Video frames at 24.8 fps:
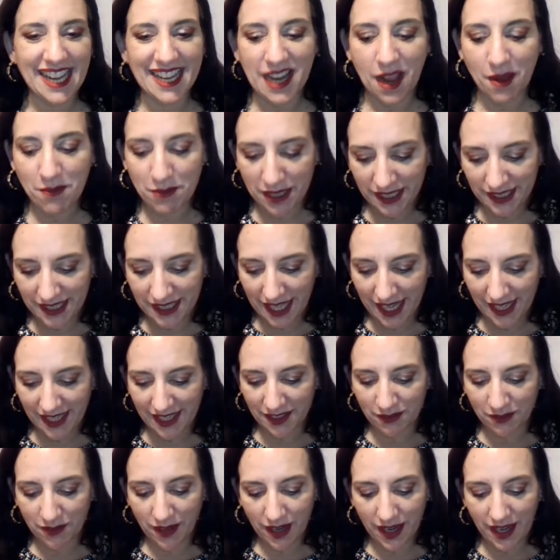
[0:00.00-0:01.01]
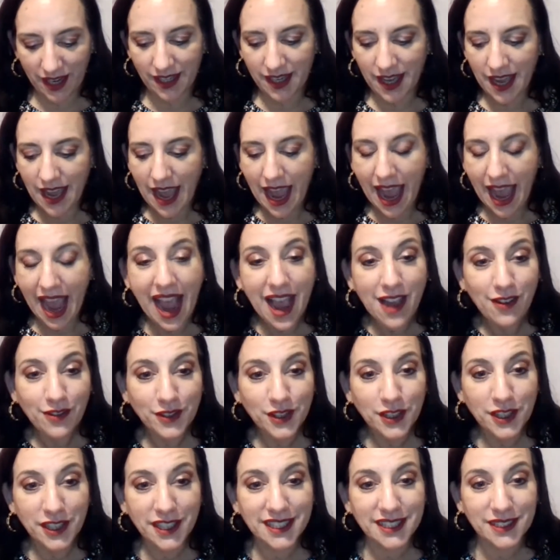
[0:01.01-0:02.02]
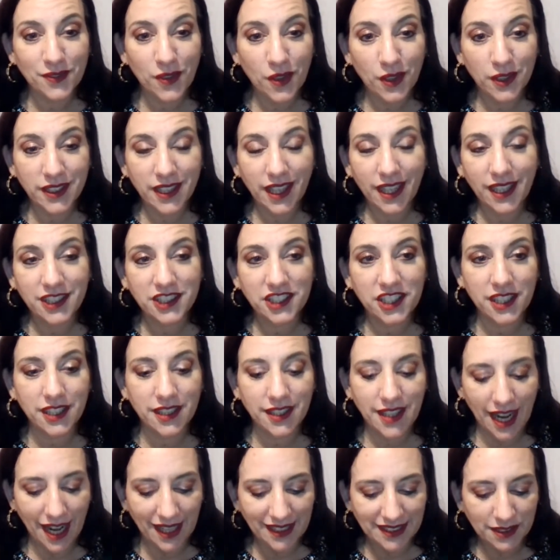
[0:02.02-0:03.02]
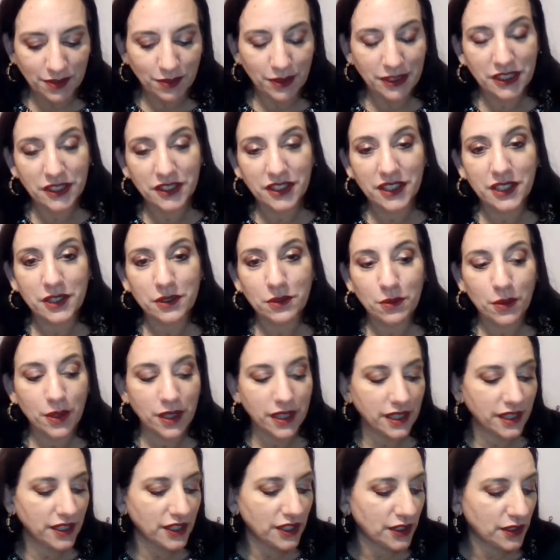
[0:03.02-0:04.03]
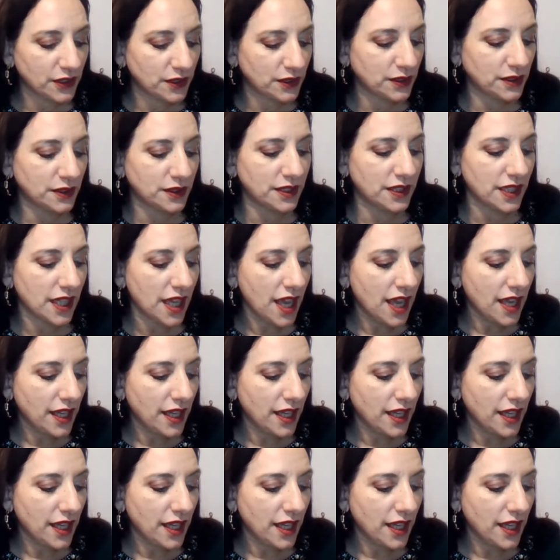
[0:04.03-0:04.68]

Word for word: and I'm going to take it away. After exfoliation, that's when you're going to want to use